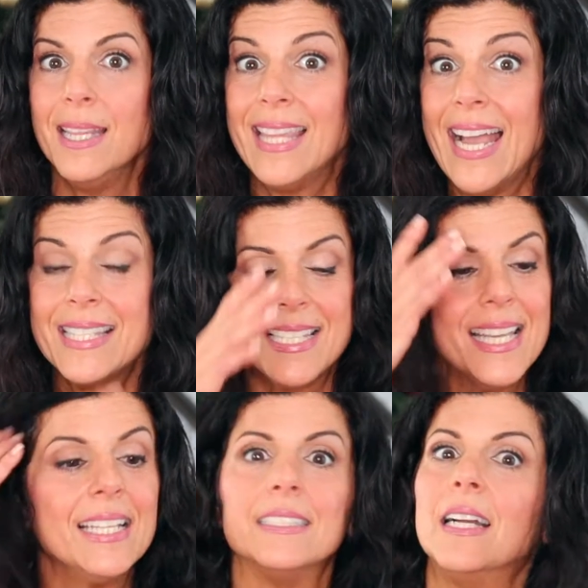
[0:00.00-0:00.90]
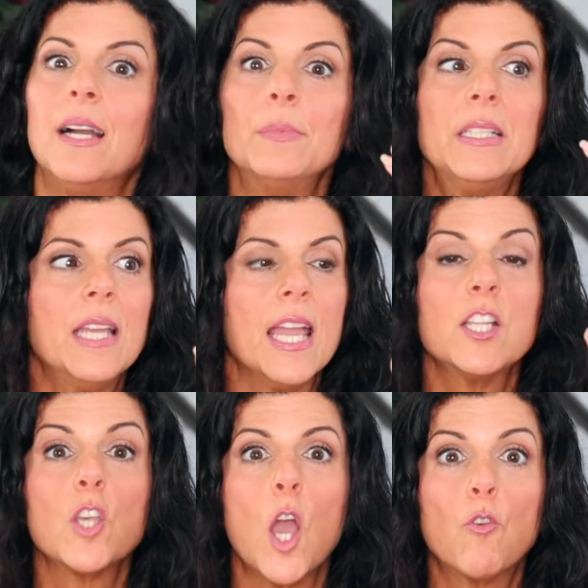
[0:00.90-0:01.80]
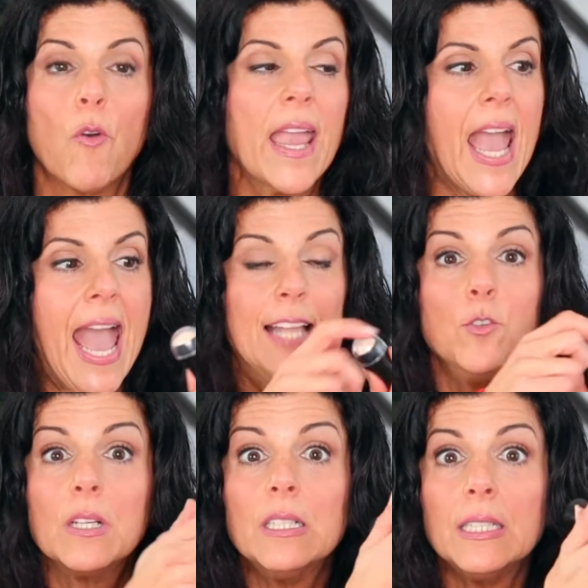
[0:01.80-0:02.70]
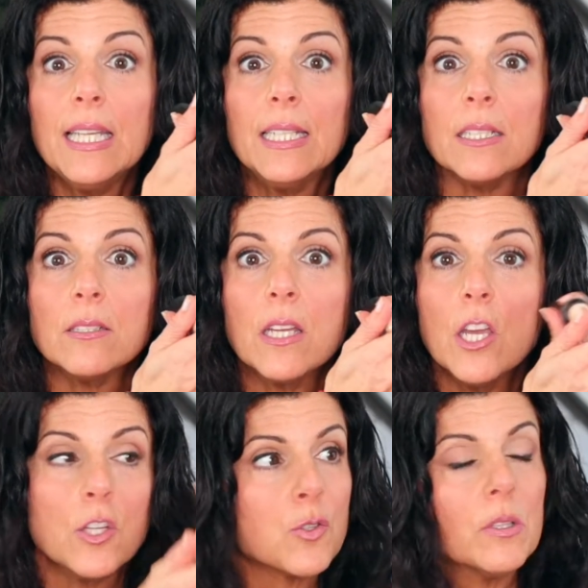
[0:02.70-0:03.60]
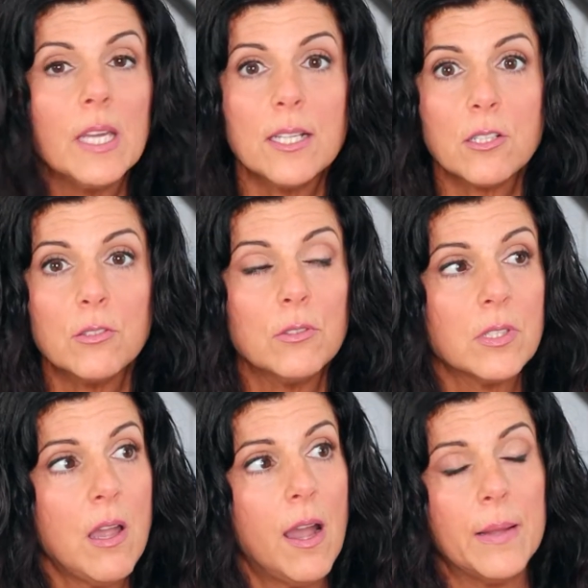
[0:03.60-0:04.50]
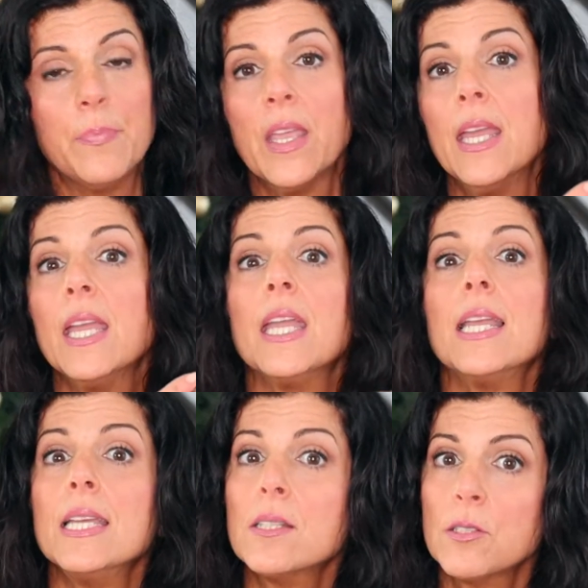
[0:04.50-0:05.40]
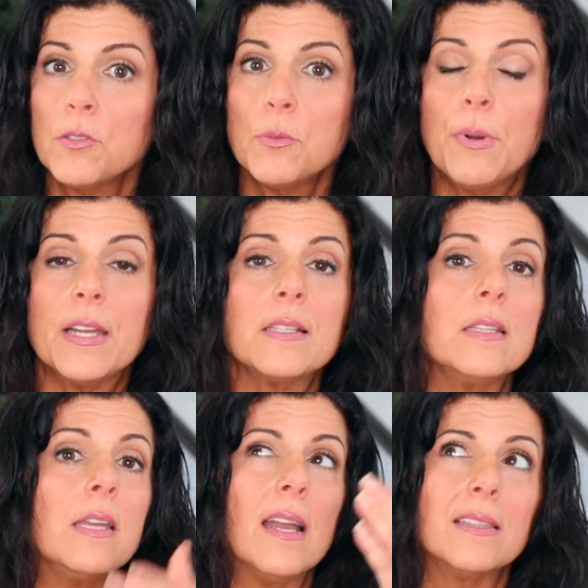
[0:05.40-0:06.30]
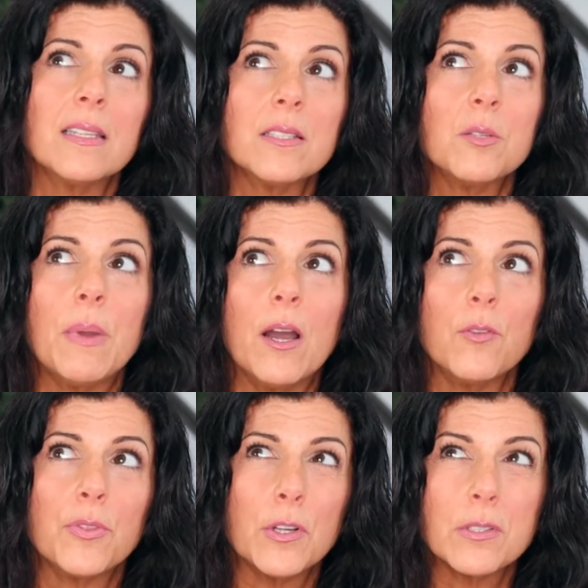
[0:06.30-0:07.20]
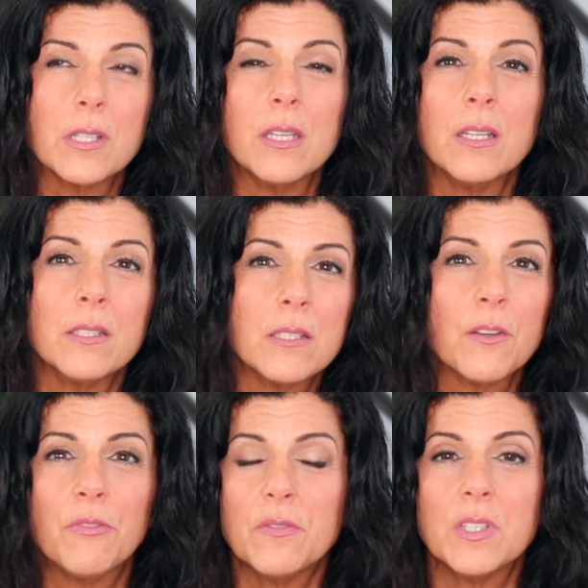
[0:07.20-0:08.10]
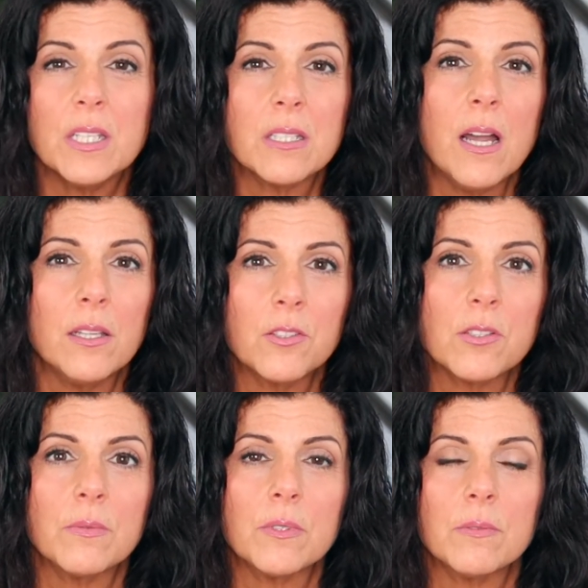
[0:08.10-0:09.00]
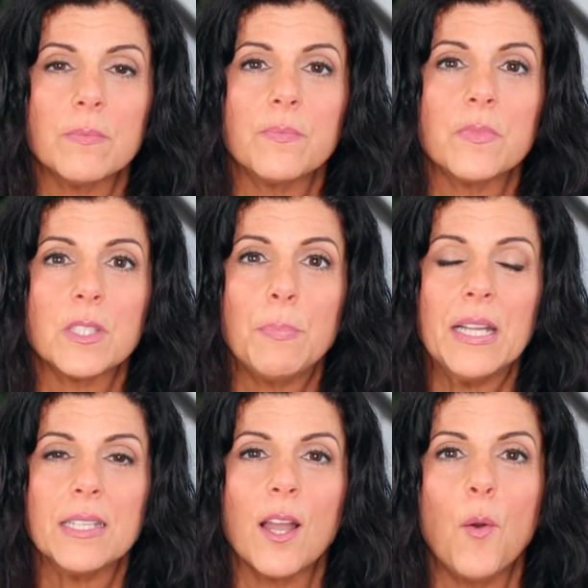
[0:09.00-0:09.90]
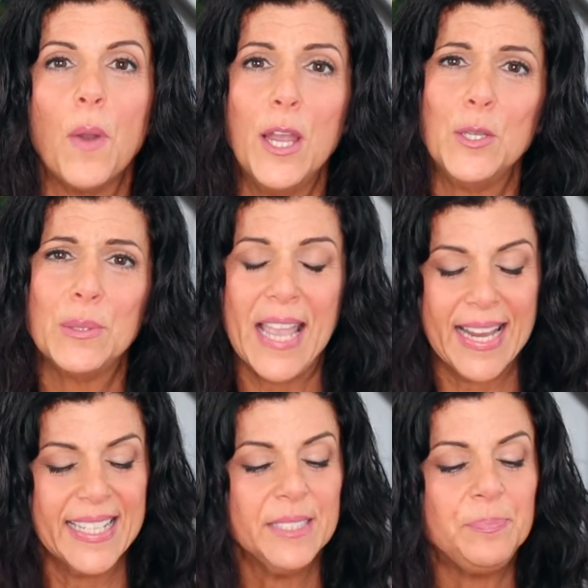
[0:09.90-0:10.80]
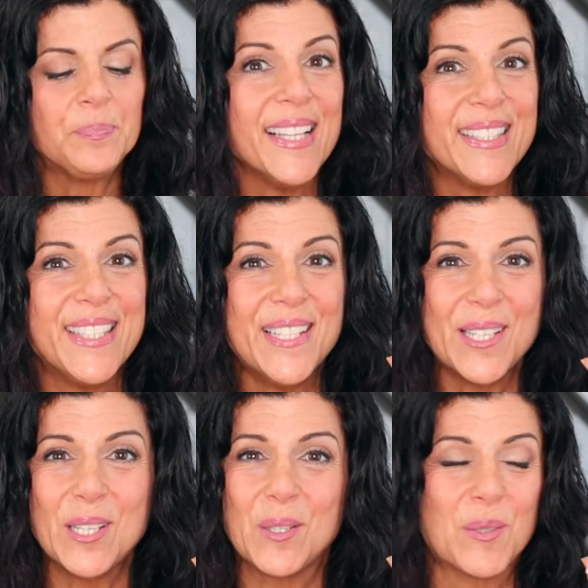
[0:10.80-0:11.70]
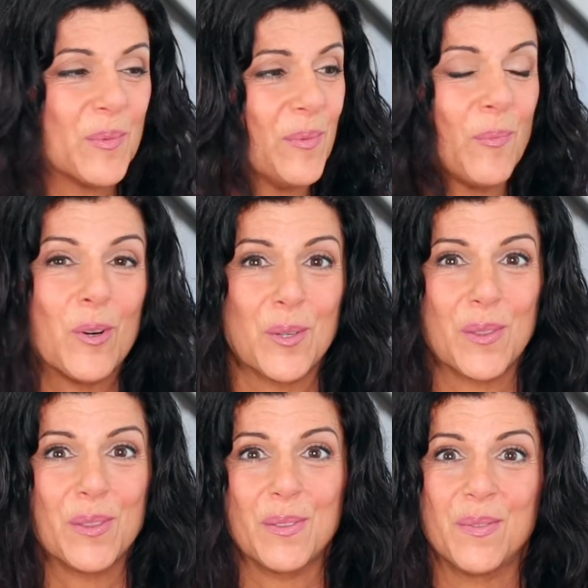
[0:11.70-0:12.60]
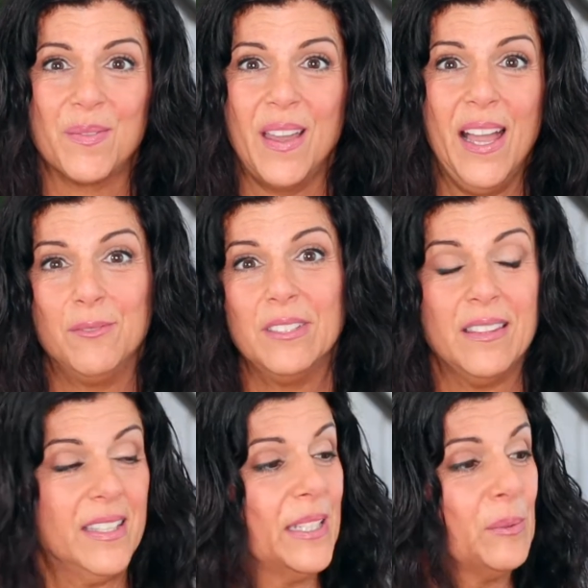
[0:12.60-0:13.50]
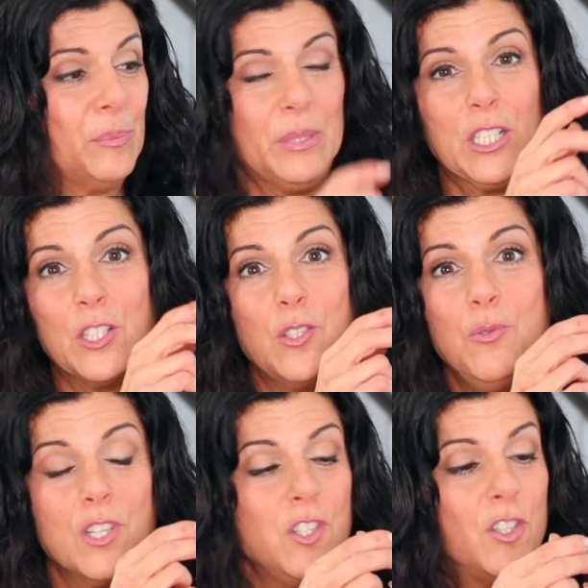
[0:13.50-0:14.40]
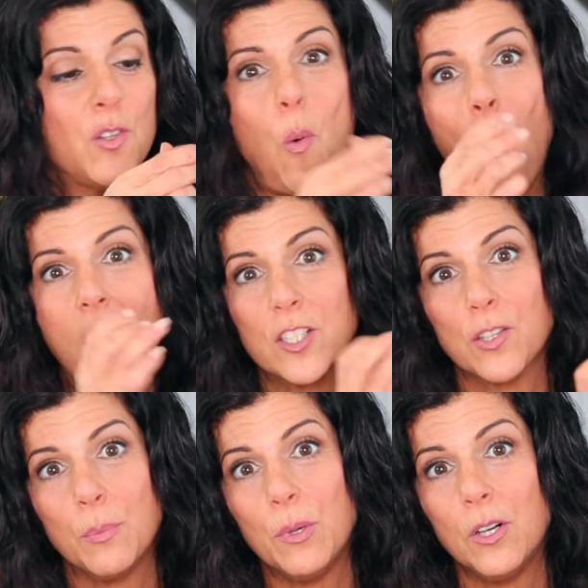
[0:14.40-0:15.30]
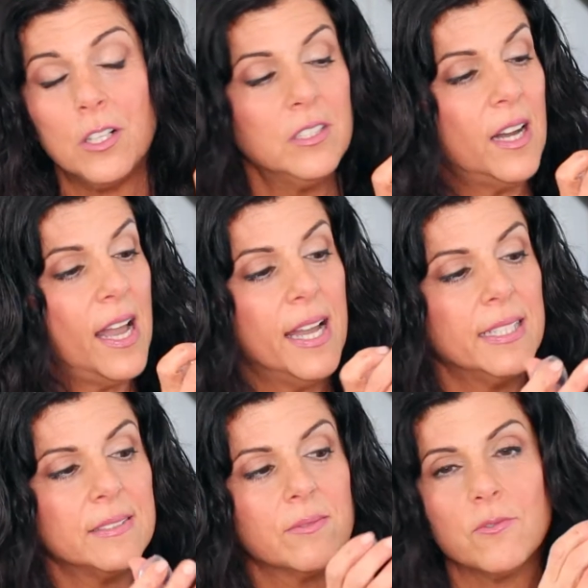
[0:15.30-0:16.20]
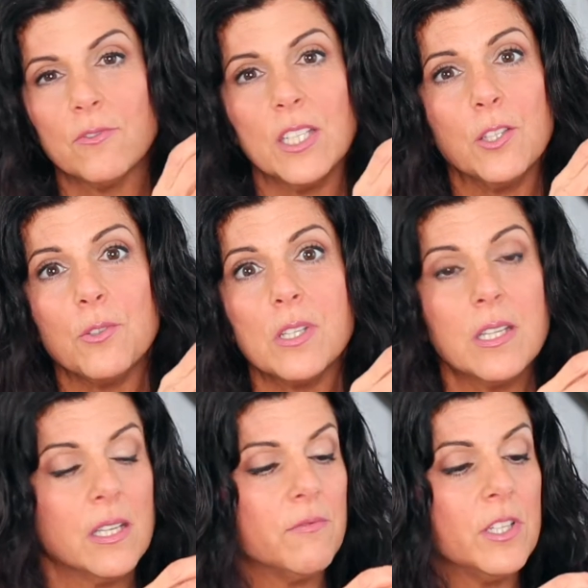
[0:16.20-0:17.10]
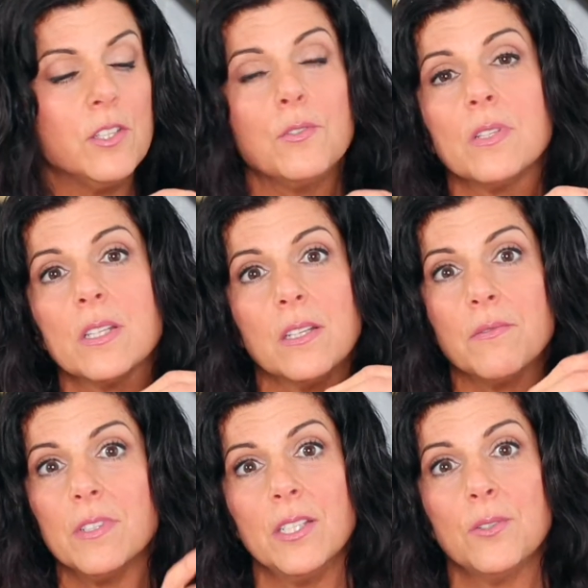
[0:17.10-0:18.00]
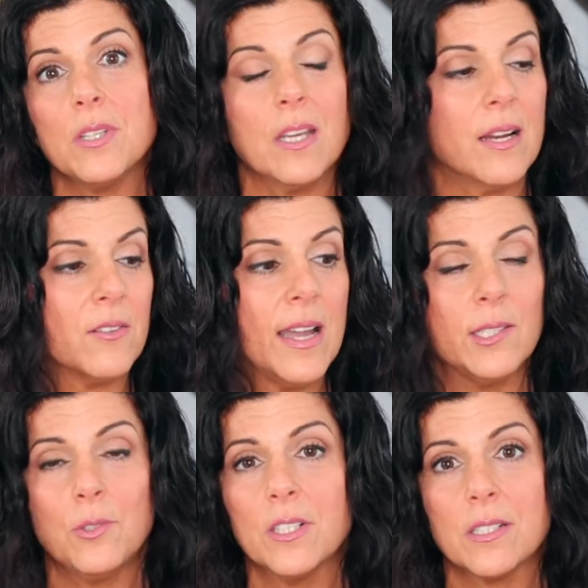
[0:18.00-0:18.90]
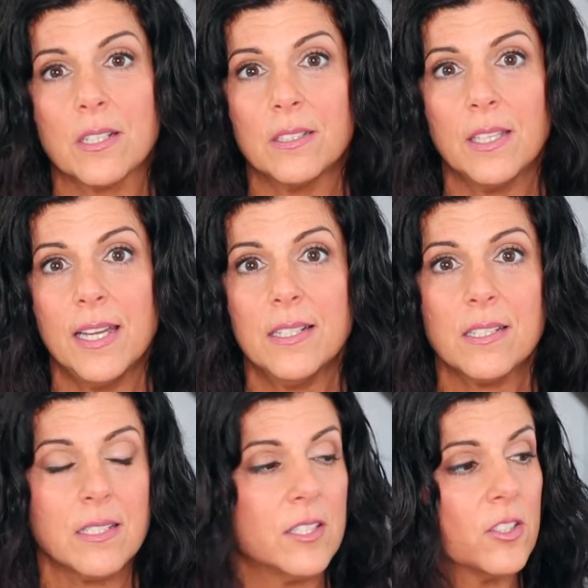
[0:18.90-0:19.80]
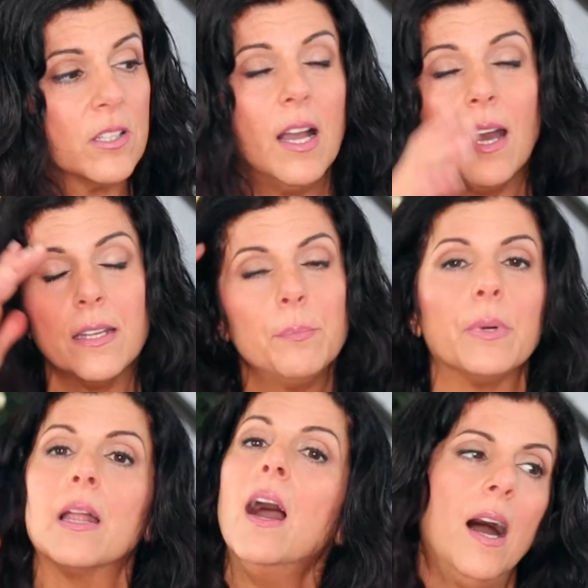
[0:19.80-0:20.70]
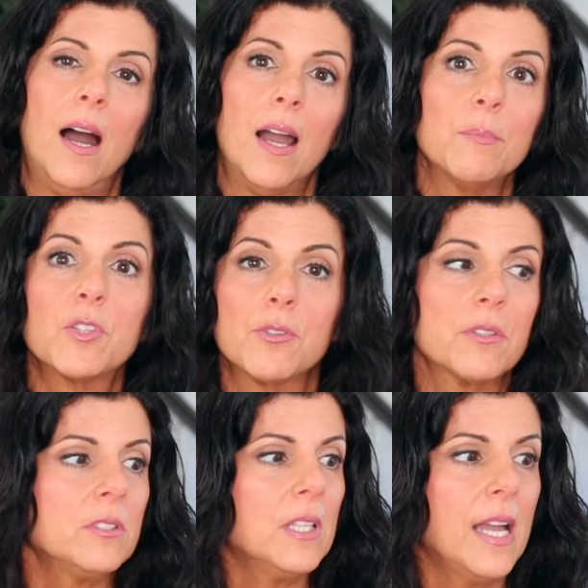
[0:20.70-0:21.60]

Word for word: that's it. I mean, it's great and you can clean it. So it lasts a long time. It is a little pricey. I think it's about 13 to $15 depending on where you get it. This is worth everything because you can just wash the bowl and reuse it and reuse it and reuse it. I don't know how long it's gonna last because I just got it, but I'm sure it'll